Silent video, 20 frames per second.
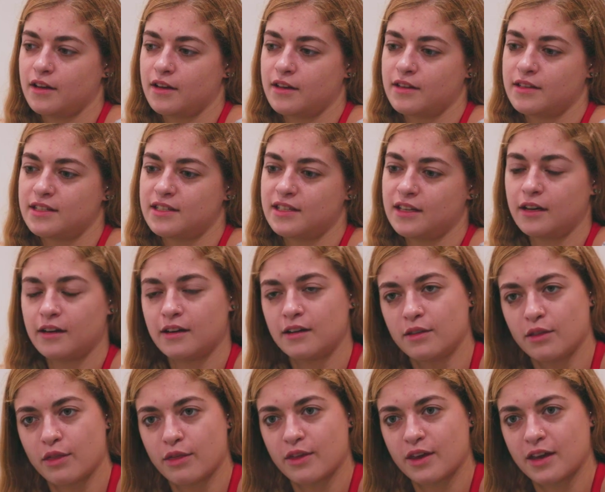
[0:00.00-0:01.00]
sit
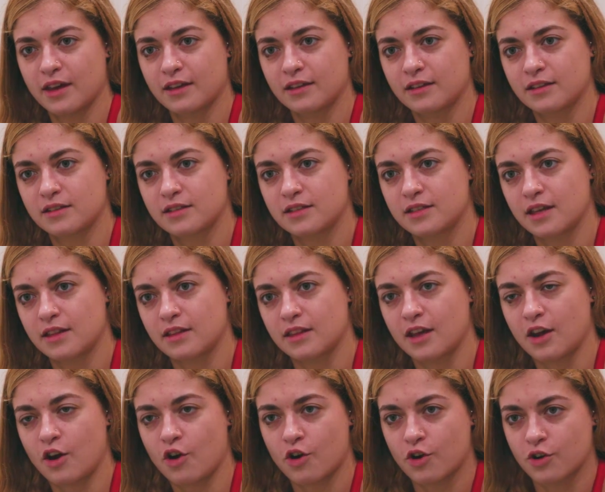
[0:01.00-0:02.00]
in things and
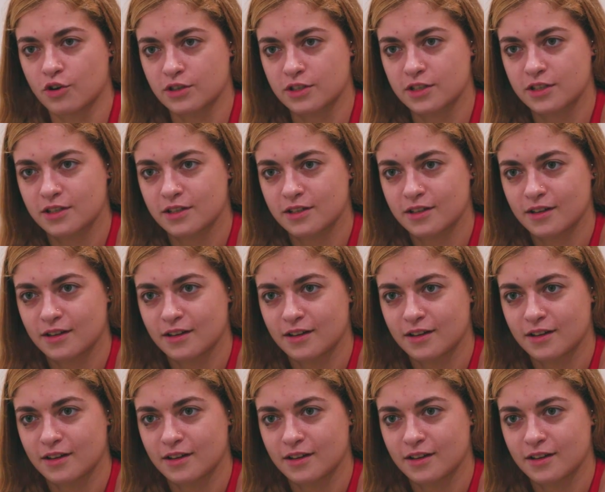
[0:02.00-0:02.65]
they hurt,